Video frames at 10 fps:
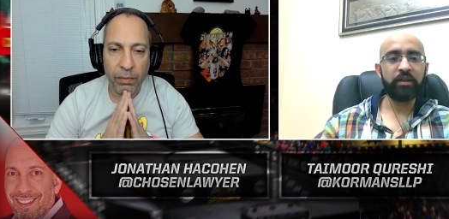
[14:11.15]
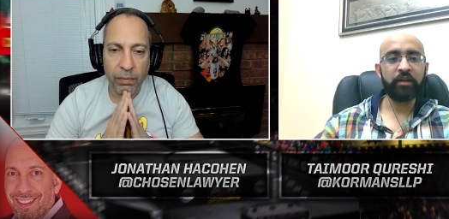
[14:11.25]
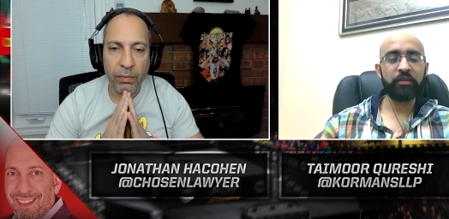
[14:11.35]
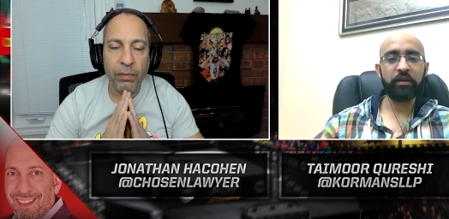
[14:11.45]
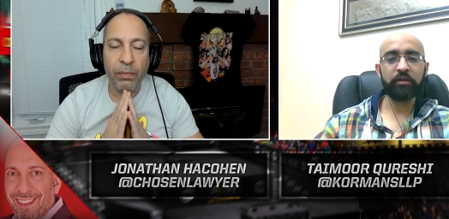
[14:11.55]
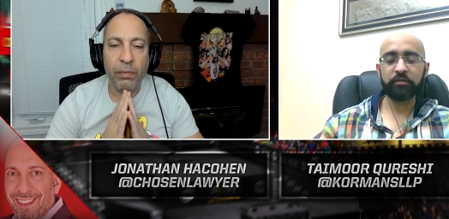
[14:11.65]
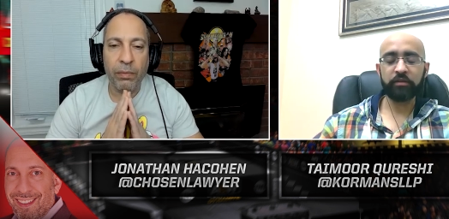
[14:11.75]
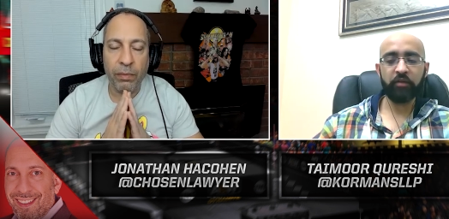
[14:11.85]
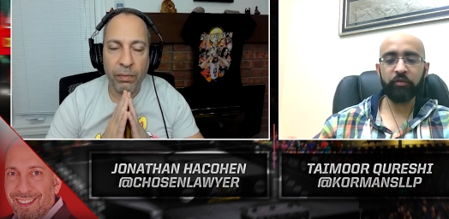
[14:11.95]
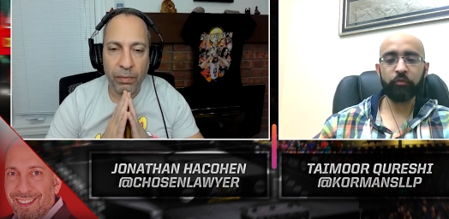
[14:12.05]
Speaker 1: And then
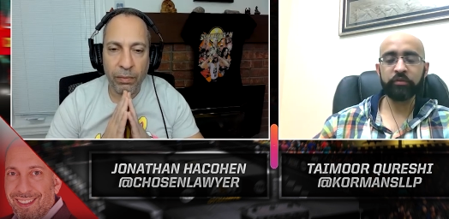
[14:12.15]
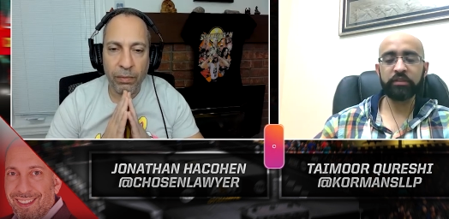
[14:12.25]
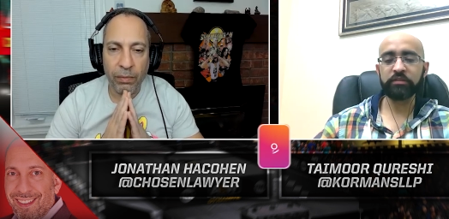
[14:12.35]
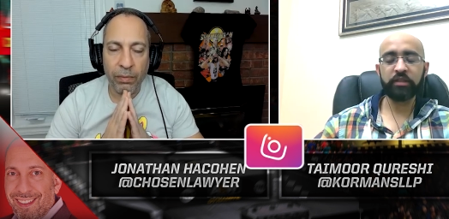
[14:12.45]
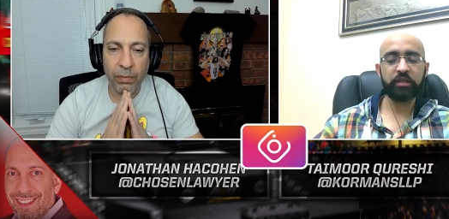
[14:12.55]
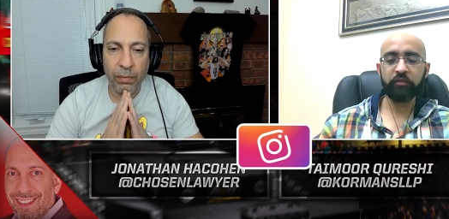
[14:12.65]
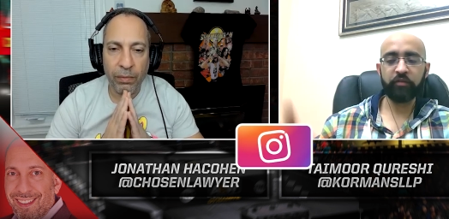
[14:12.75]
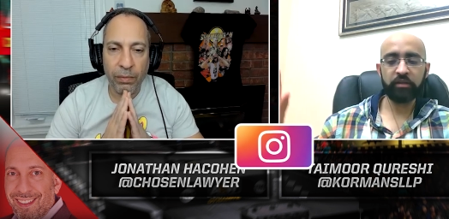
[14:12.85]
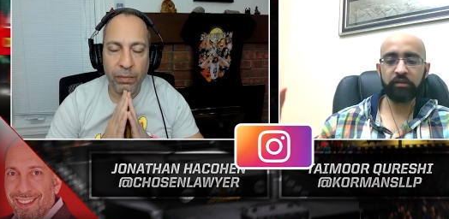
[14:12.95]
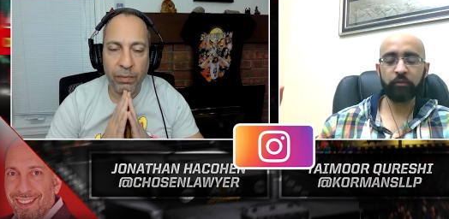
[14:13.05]
Kevin Owens and Zayn
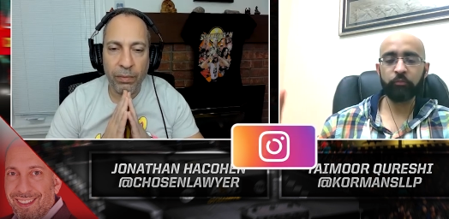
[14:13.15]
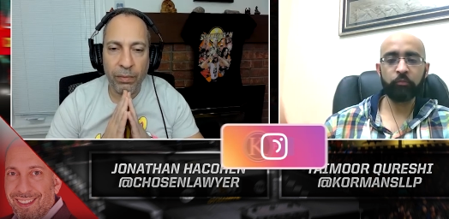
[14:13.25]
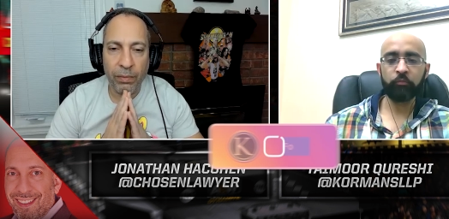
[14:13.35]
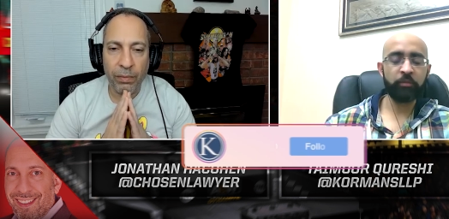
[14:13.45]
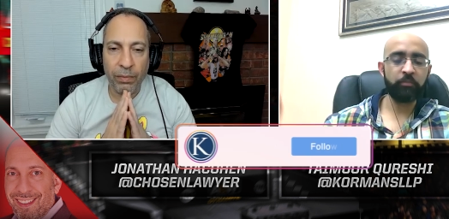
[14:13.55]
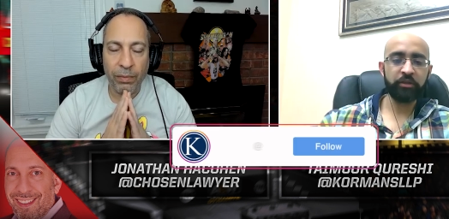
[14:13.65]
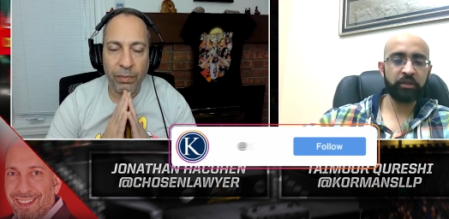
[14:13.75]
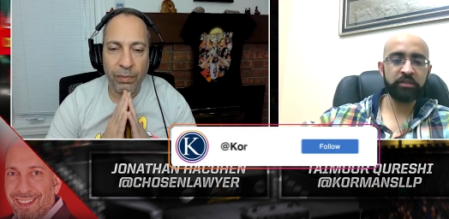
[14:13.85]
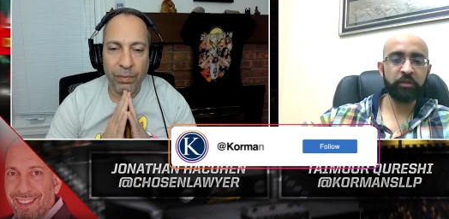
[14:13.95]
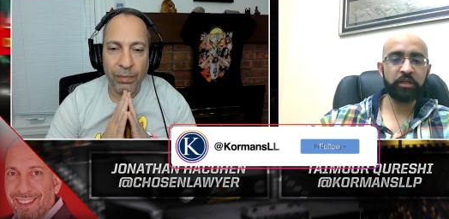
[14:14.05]
defend the one belt
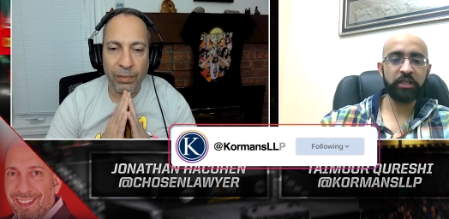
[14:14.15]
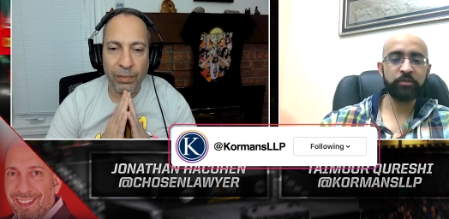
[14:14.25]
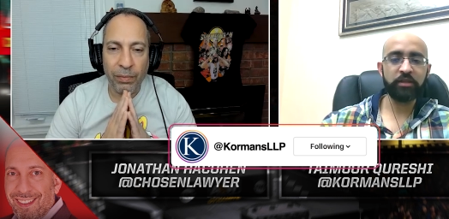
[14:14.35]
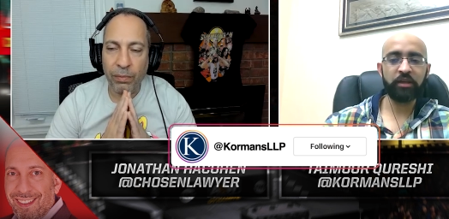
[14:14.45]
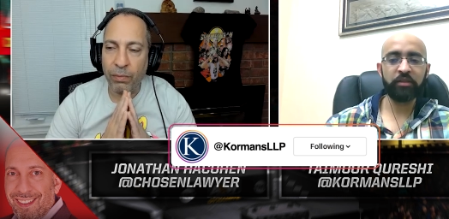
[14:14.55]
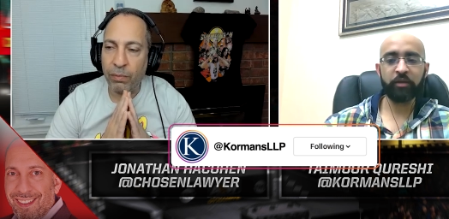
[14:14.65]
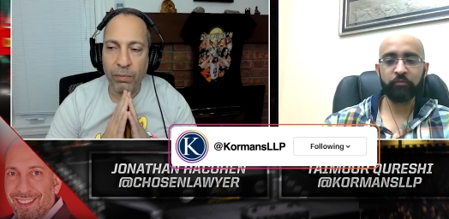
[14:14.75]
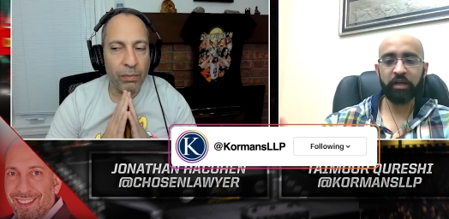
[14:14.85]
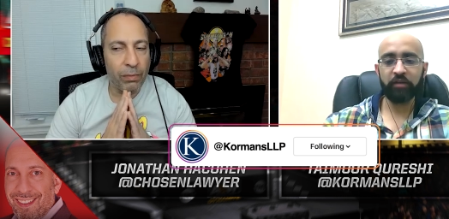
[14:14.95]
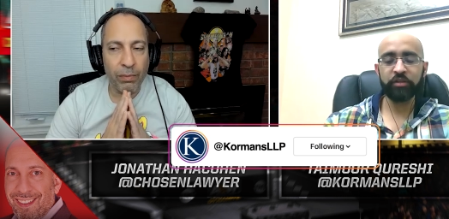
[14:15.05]
against other teams, and then
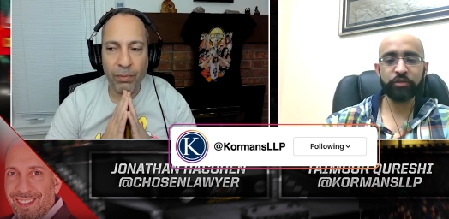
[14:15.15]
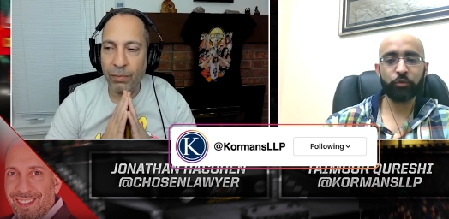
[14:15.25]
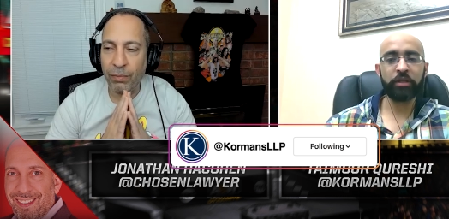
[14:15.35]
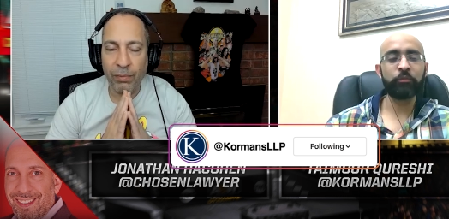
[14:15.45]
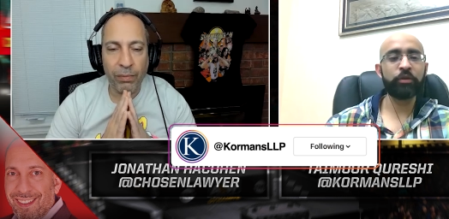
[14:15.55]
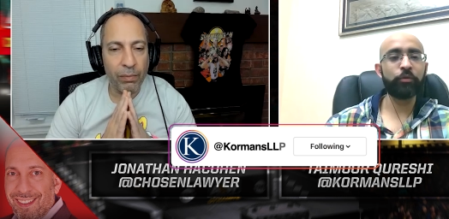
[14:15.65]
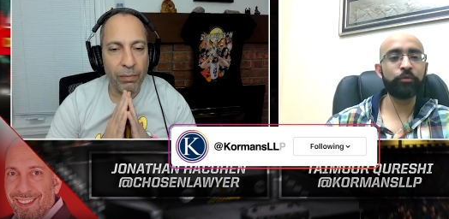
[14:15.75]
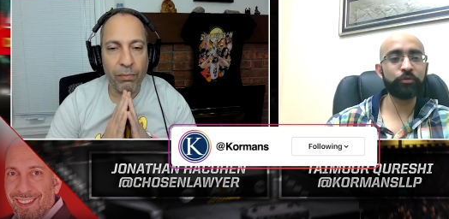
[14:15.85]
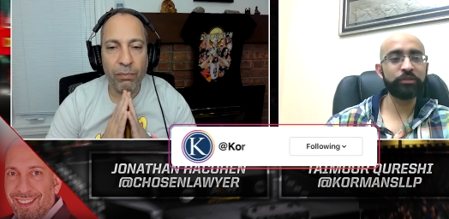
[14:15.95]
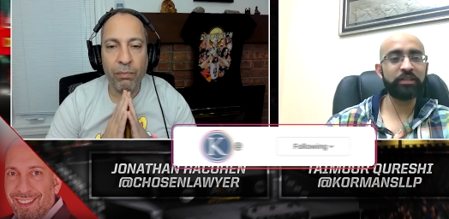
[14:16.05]
we have the storyline with the
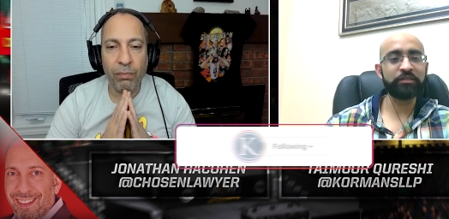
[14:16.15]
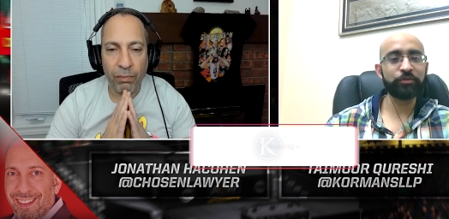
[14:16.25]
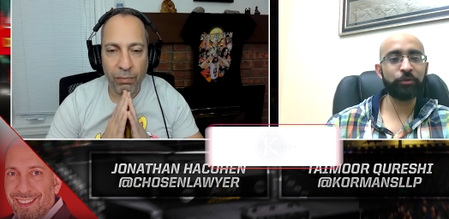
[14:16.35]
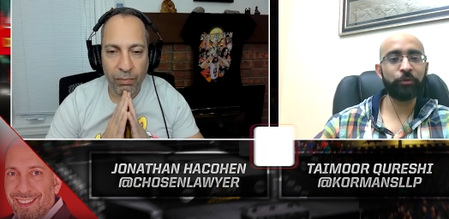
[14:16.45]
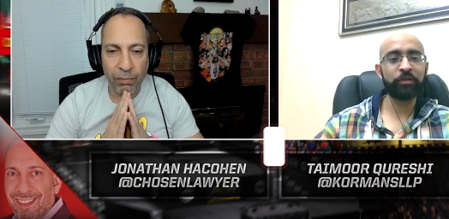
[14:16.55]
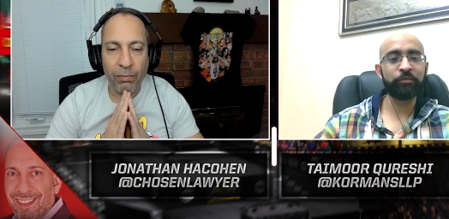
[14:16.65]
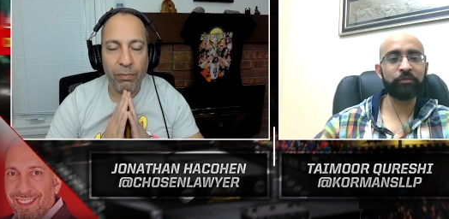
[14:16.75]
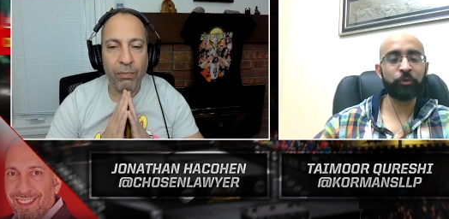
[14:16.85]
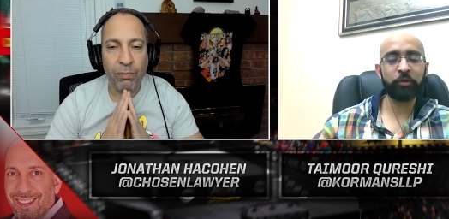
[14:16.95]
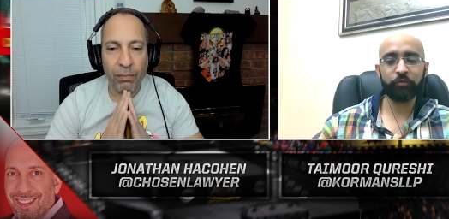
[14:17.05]
Usos and Solo and
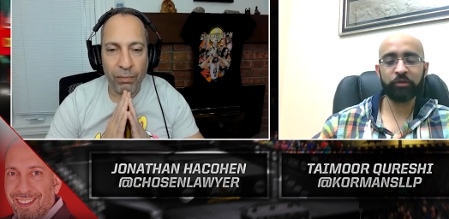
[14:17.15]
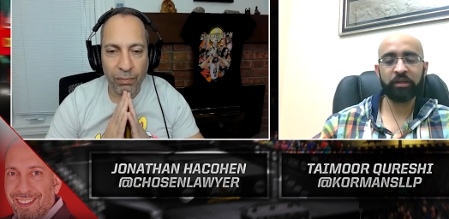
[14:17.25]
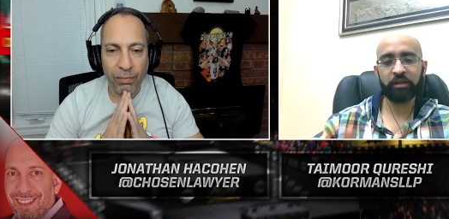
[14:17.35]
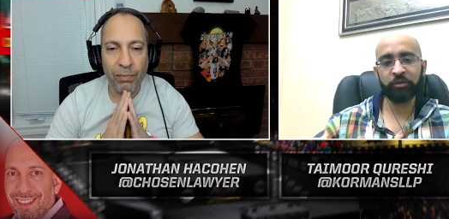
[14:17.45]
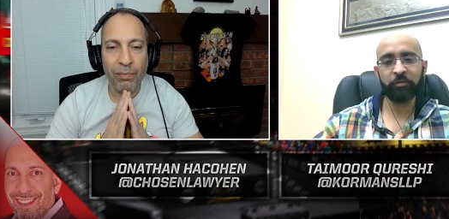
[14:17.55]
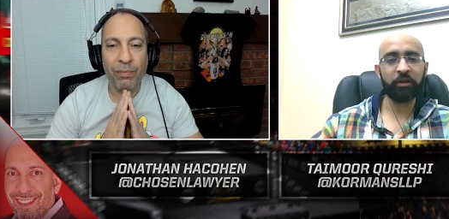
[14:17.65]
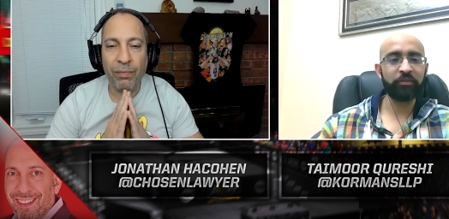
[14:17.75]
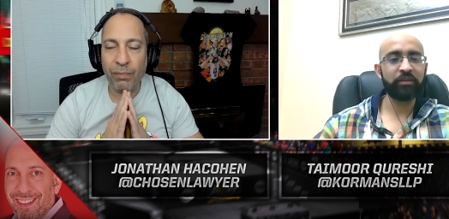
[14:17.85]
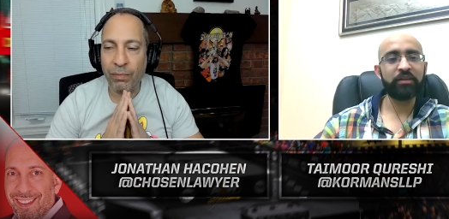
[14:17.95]
Roman for the other belt,